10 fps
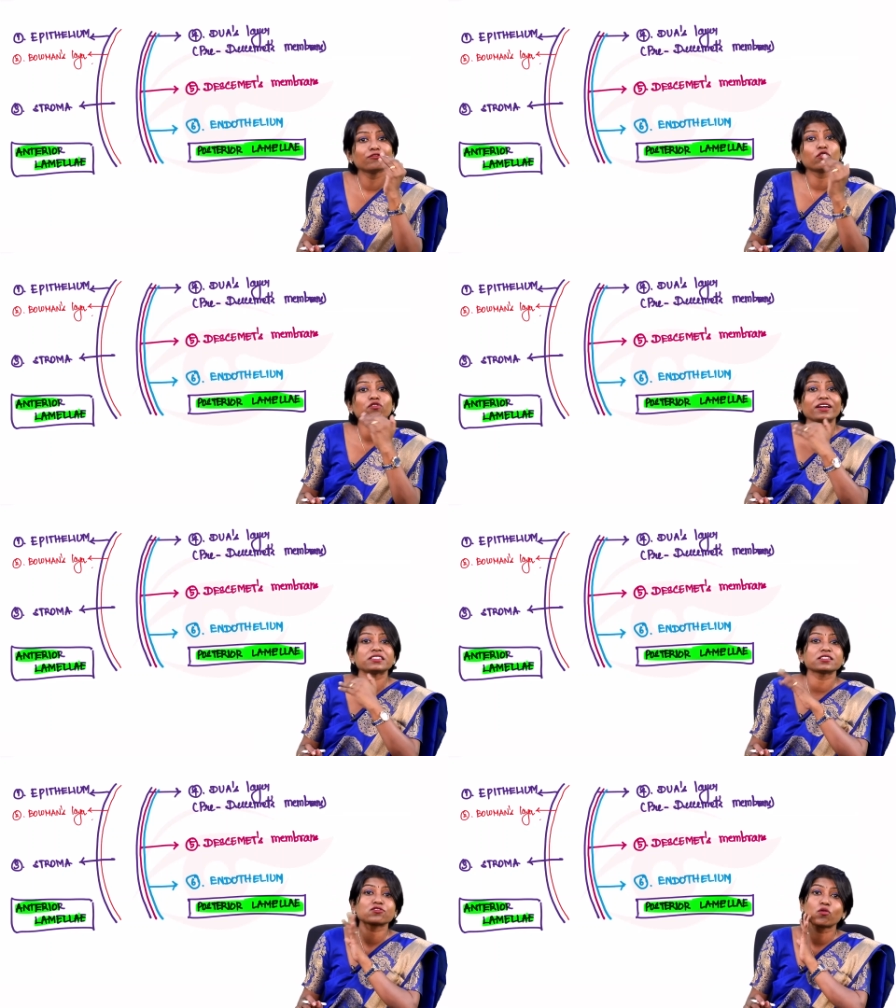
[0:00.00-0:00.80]
4,
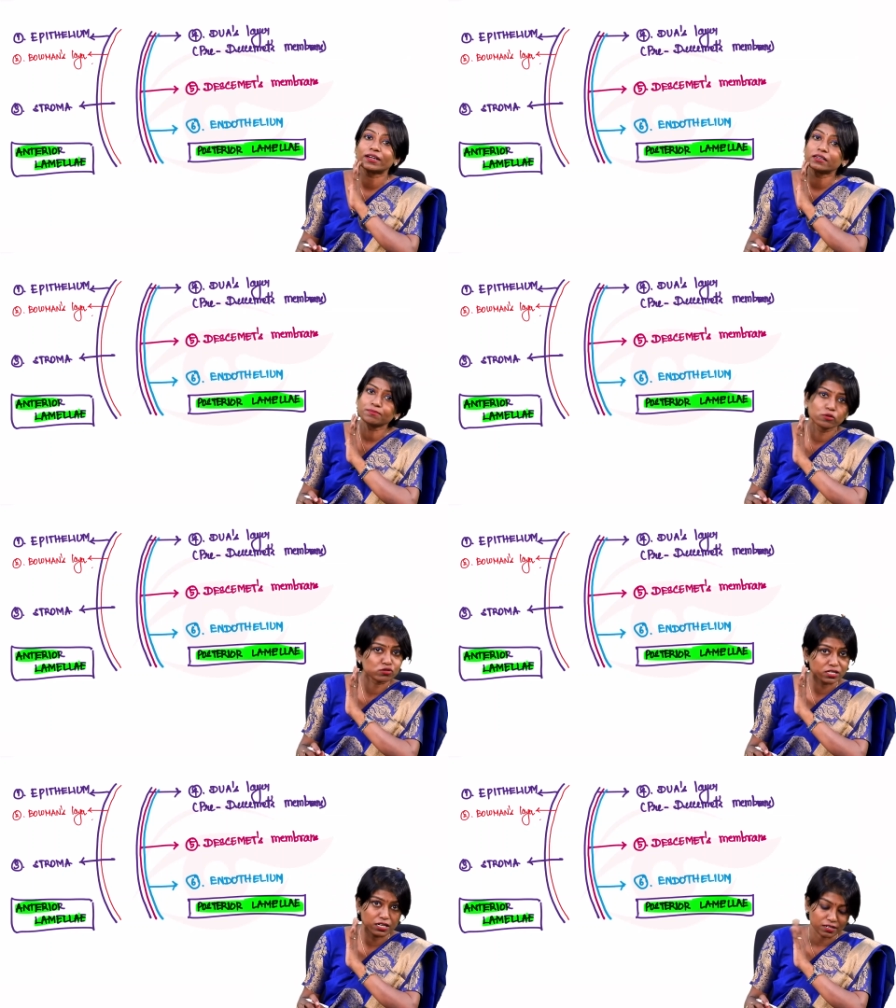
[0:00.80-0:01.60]
5, 6 go under
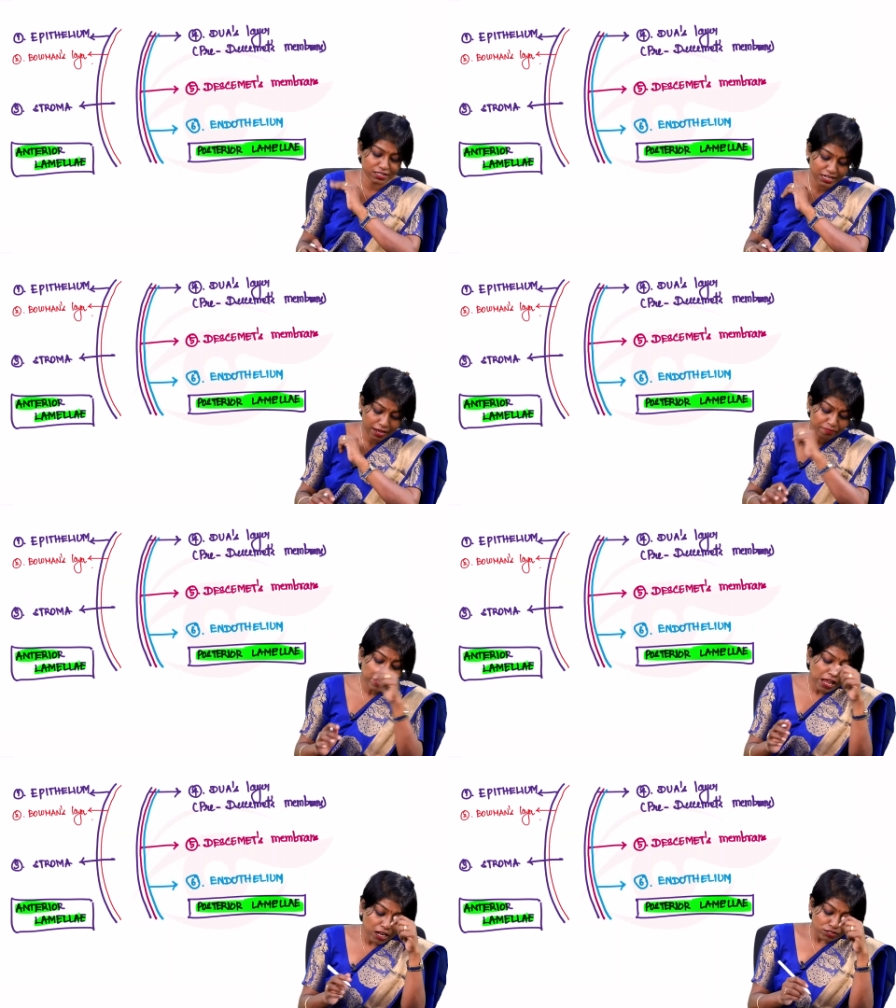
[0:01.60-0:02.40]
posterior. Okay.
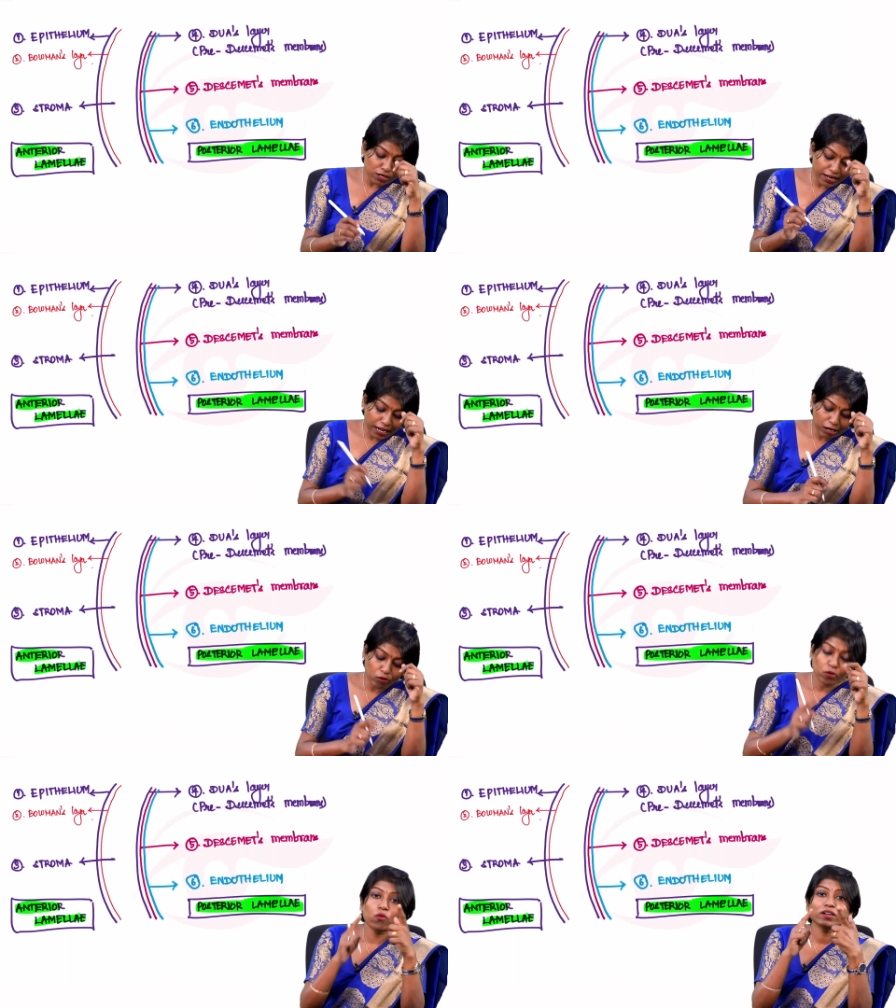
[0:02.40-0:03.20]
So
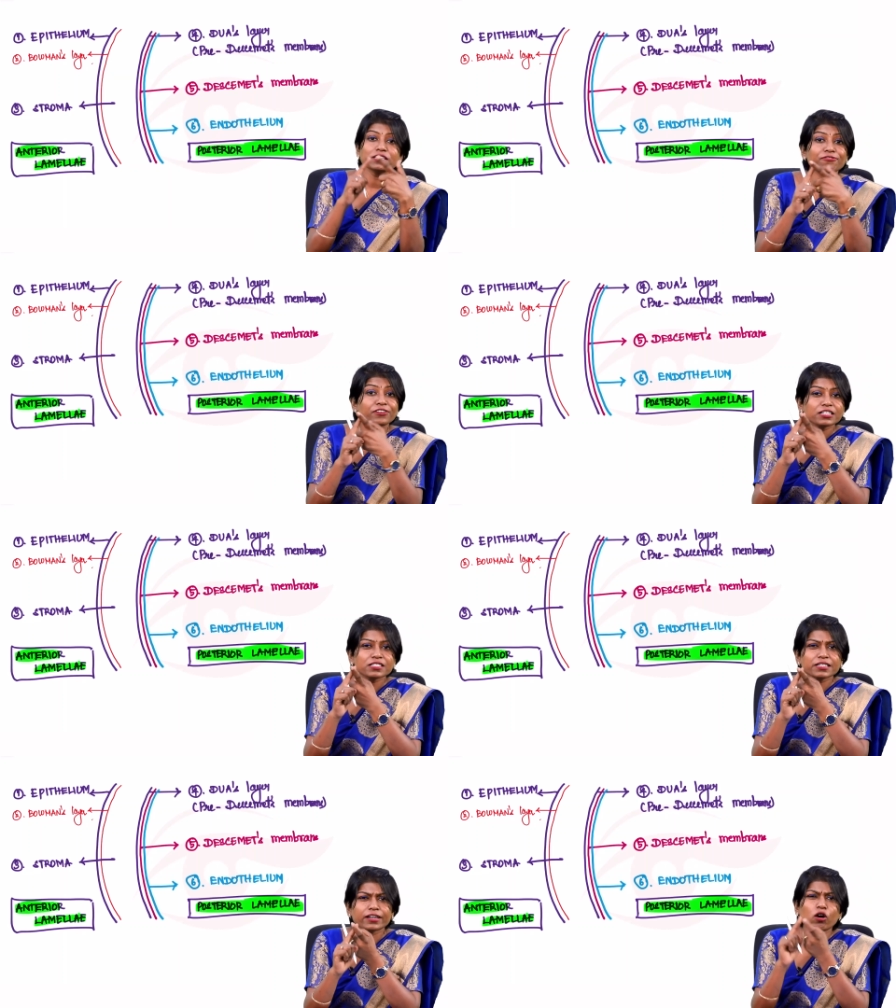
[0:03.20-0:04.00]
now, what is the
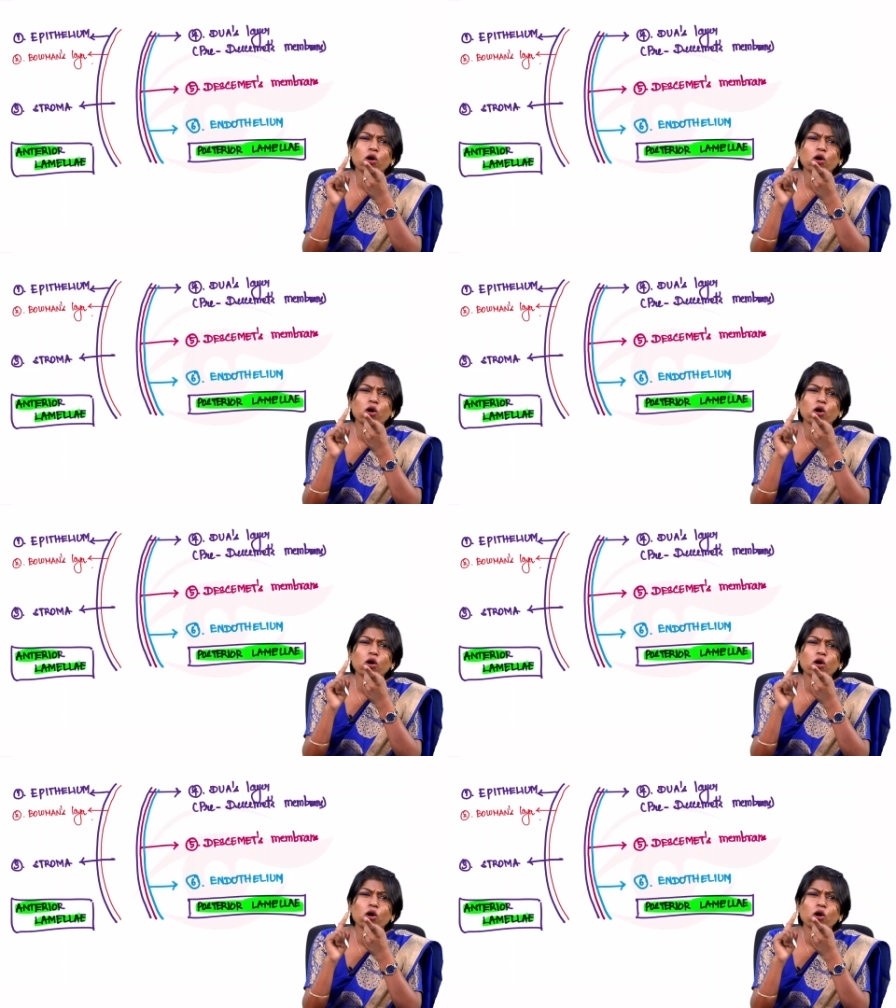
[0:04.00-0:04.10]
first layer?